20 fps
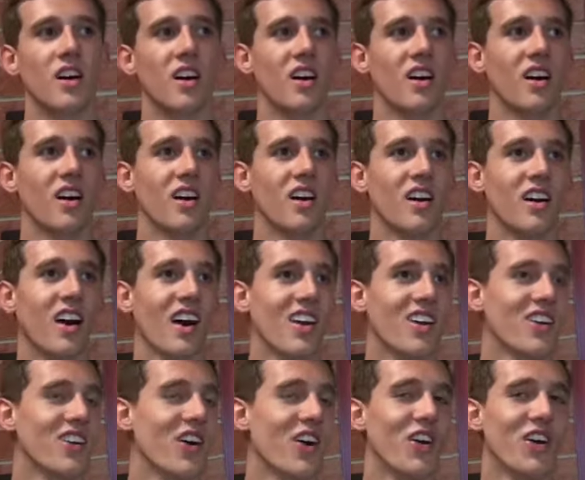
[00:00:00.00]
Uh, I
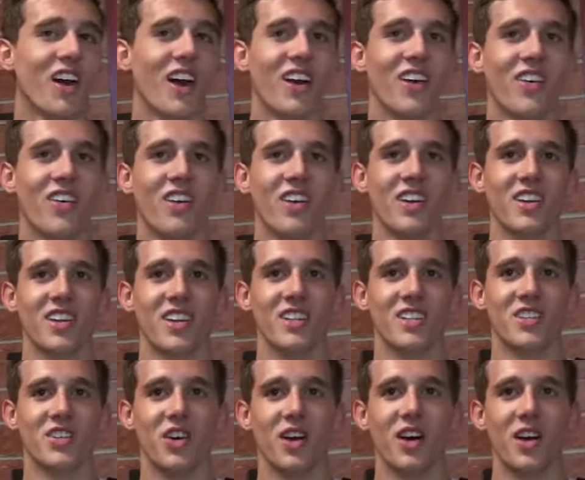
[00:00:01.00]
don't know yet. I don't want to
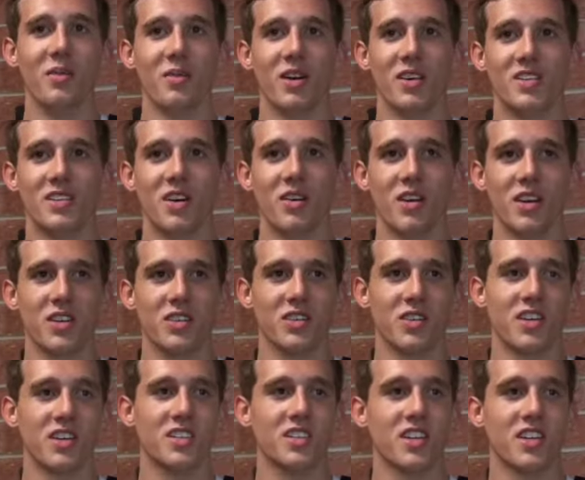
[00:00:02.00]
get too ahead of myself. I just
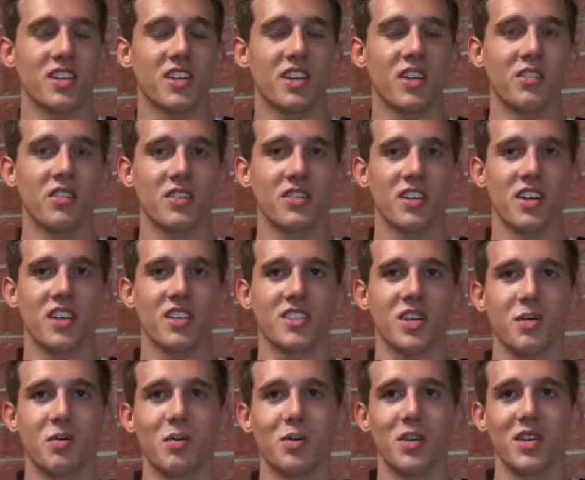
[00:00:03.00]
want to take care of this last
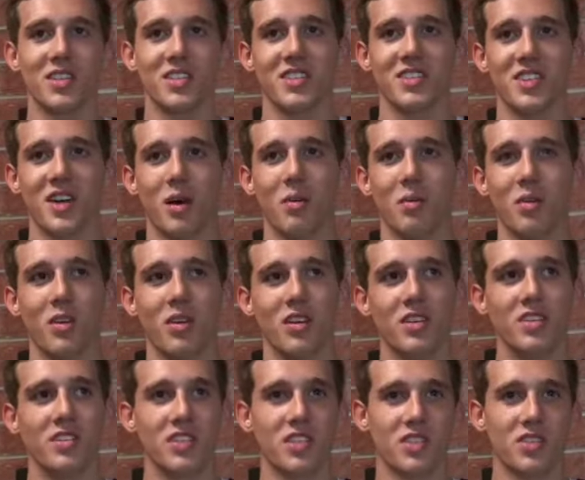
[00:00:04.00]
couple of weeks of summer
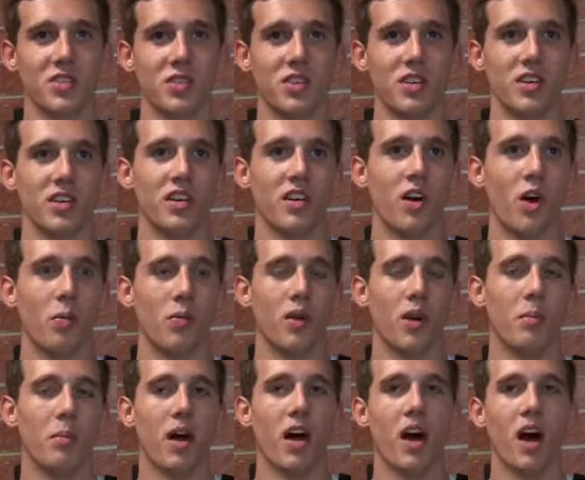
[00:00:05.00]
and just really open
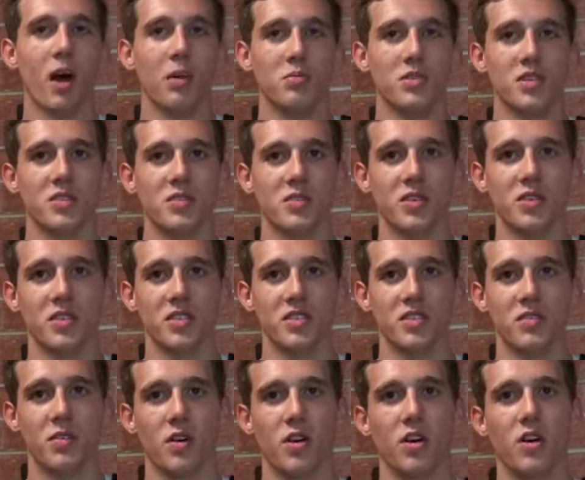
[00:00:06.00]
up my options for
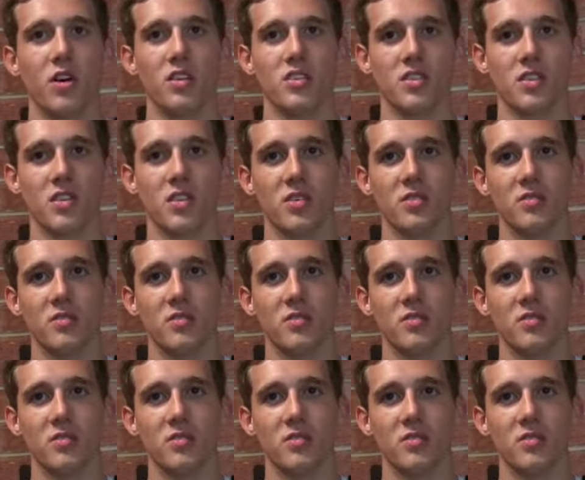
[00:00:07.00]
this fall. So.